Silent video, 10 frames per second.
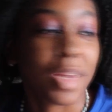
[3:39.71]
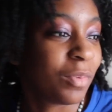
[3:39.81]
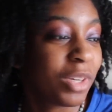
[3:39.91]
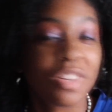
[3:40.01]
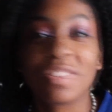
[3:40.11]
Like,
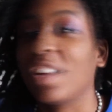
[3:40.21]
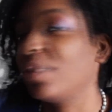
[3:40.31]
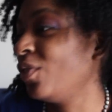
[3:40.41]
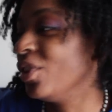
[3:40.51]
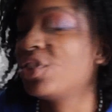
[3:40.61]
we're
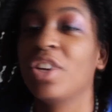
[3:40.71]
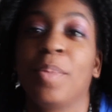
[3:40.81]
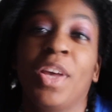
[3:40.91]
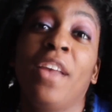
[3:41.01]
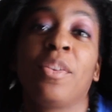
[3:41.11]
successful and shit,
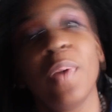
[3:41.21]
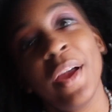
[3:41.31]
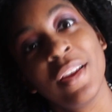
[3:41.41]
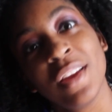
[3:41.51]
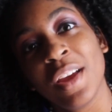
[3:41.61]
but guess
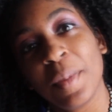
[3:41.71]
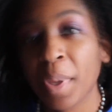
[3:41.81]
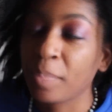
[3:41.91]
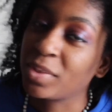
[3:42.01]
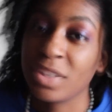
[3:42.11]
what?
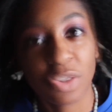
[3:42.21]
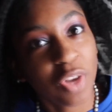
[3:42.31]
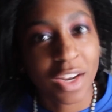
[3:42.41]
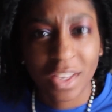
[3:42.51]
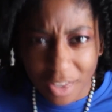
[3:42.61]
People still
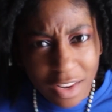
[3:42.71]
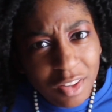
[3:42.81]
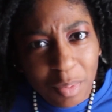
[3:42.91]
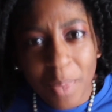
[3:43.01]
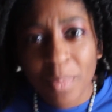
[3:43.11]
trying to kill
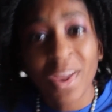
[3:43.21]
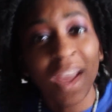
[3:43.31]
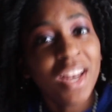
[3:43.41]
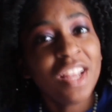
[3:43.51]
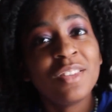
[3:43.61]
other people, and
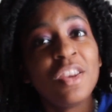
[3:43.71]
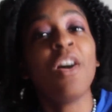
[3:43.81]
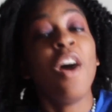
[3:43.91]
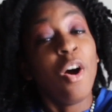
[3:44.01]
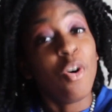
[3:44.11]
it's your
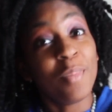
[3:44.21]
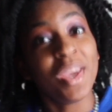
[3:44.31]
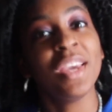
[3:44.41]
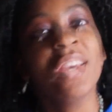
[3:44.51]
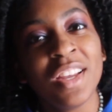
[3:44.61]

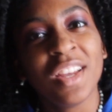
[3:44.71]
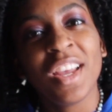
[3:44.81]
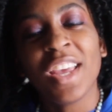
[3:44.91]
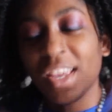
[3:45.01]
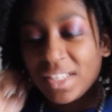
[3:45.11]
homie.
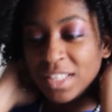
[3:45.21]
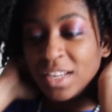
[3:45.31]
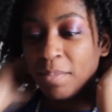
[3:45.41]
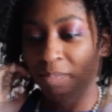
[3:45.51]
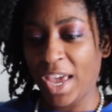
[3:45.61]
It's
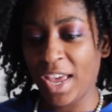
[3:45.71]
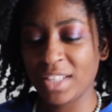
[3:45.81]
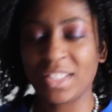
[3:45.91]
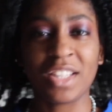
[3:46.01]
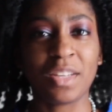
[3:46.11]
the
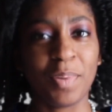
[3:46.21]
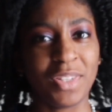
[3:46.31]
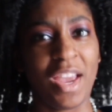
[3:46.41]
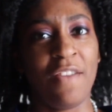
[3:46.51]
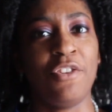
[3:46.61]
man's that's supposed
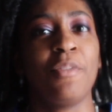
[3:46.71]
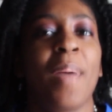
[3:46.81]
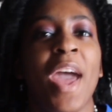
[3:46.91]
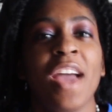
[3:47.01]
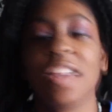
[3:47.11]
to have your
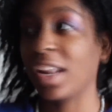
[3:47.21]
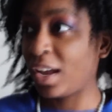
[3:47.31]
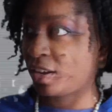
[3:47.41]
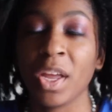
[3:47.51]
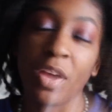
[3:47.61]
back.
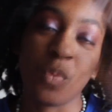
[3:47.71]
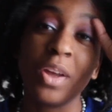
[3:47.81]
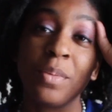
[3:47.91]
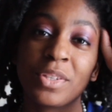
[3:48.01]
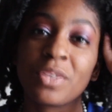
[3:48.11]
Like,
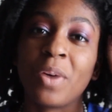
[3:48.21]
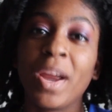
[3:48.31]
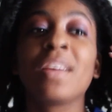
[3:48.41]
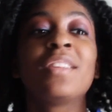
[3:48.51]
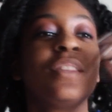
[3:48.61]
well, it was
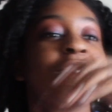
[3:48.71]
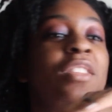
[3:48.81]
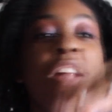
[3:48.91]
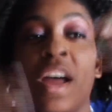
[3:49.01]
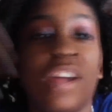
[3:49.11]
great because it's
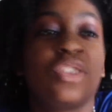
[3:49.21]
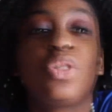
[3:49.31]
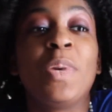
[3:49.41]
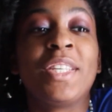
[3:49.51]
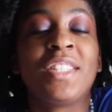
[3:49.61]
nice,
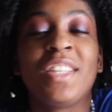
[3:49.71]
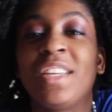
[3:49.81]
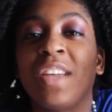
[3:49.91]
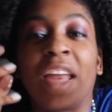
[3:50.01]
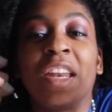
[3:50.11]

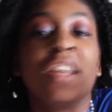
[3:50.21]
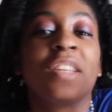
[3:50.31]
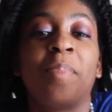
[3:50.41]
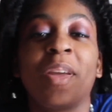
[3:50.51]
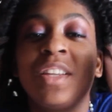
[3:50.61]
twisty. I didn't
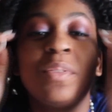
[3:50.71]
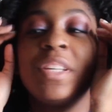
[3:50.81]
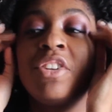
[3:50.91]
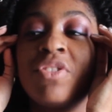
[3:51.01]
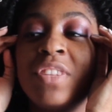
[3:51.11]
expect it. It was
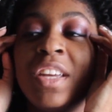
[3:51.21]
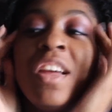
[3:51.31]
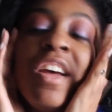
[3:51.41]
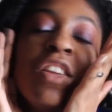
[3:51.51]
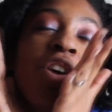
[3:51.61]
interesting.
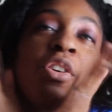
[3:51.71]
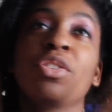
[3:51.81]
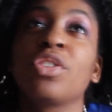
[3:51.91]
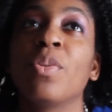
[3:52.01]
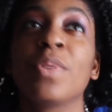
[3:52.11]
The whole
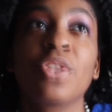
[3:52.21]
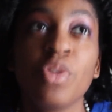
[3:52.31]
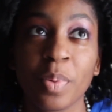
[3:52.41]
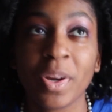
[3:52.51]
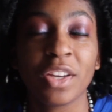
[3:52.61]
show was
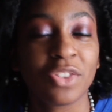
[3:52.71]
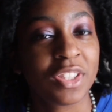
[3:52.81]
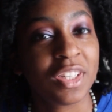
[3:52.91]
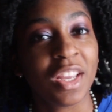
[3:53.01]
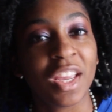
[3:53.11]
super
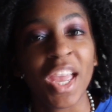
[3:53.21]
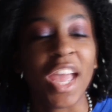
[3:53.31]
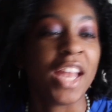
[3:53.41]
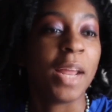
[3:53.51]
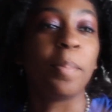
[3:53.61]
interesting,
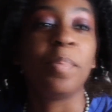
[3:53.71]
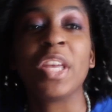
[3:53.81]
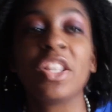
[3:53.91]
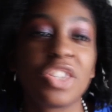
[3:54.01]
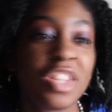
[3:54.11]
and I
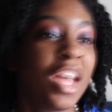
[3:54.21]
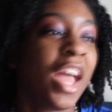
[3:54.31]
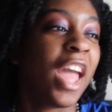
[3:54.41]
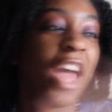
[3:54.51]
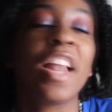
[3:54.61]
binged the
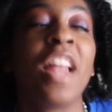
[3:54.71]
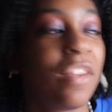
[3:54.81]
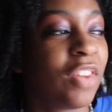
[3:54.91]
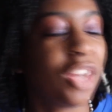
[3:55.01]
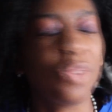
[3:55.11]
hell out
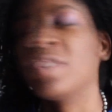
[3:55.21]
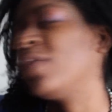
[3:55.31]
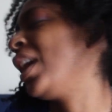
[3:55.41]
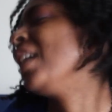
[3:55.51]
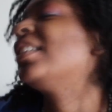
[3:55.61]
of it. It was
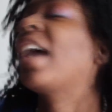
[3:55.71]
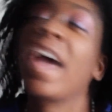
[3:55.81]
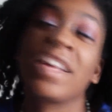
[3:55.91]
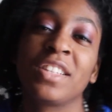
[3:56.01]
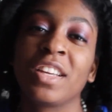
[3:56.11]

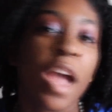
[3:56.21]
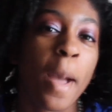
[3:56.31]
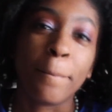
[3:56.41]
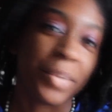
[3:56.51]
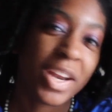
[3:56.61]
fantastic,
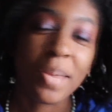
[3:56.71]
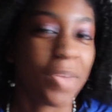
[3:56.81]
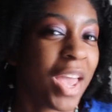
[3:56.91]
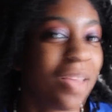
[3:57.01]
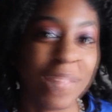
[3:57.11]
but it
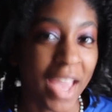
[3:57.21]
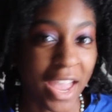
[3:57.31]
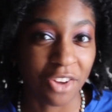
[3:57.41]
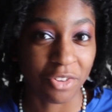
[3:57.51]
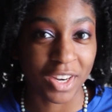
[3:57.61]
made me
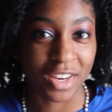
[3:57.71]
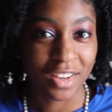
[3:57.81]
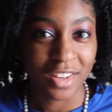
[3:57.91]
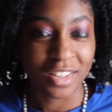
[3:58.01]
angry.